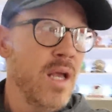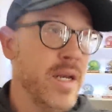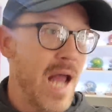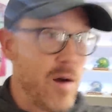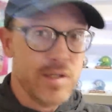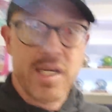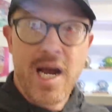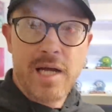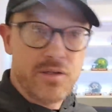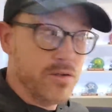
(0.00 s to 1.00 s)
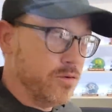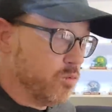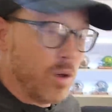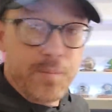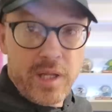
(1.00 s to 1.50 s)
Now he's got to
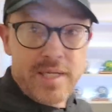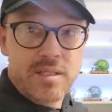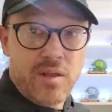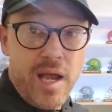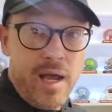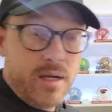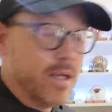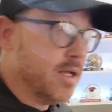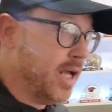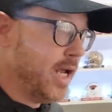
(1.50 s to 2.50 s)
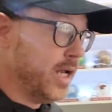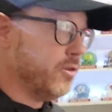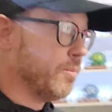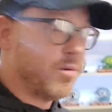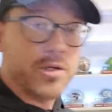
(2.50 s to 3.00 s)
replace that, and
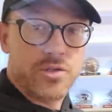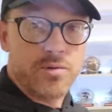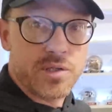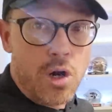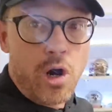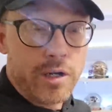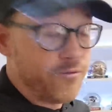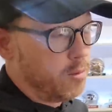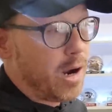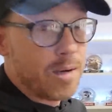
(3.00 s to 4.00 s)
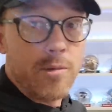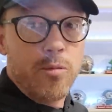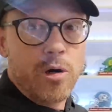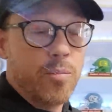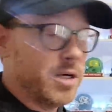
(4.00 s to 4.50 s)
the pressure is on if you're Mike
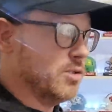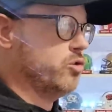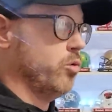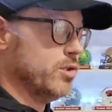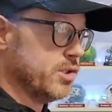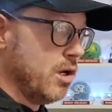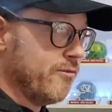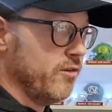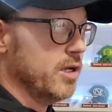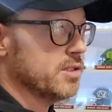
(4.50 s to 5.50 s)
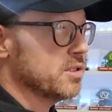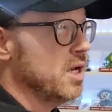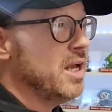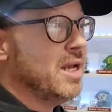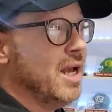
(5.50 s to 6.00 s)
Bobo, because Georgia's offense
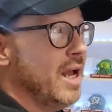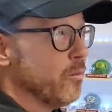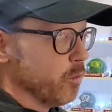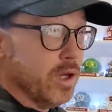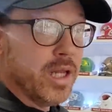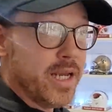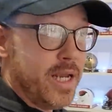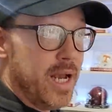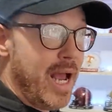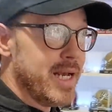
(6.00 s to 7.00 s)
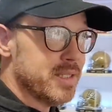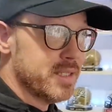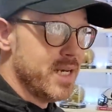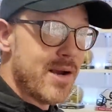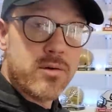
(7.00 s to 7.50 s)
really
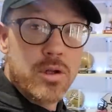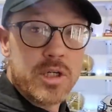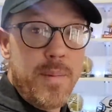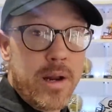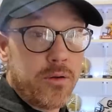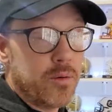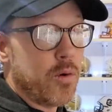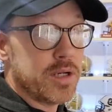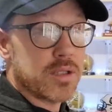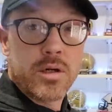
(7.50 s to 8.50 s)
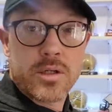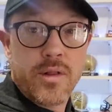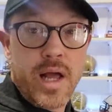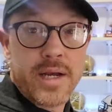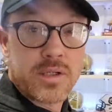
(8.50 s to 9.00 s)
has never looked better than what it's looked in the
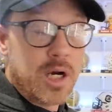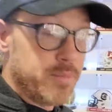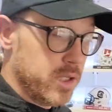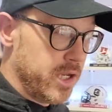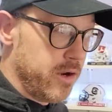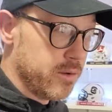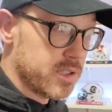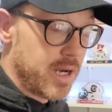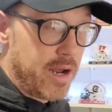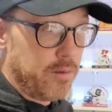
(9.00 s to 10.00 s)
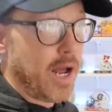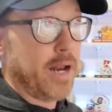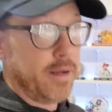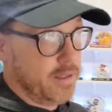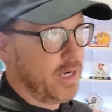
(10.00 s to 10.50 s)
last couple of years. Now,
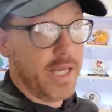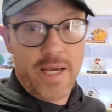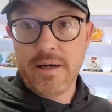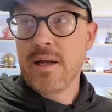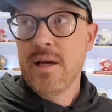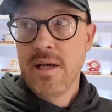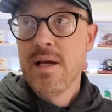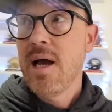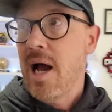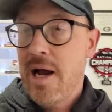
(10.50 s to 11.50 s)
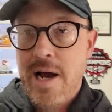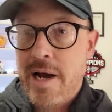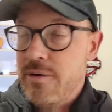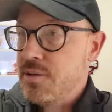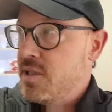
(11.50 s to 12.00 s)
I
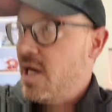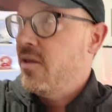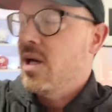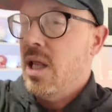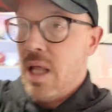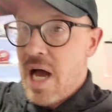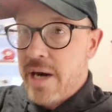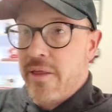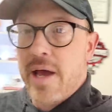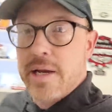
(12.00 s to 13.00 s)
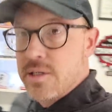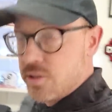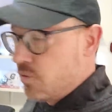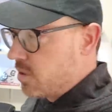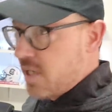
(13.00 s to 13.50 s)
understand that a lot of that is
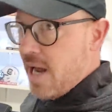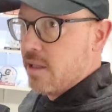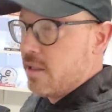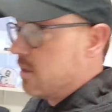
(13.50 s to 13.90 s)
due to talent,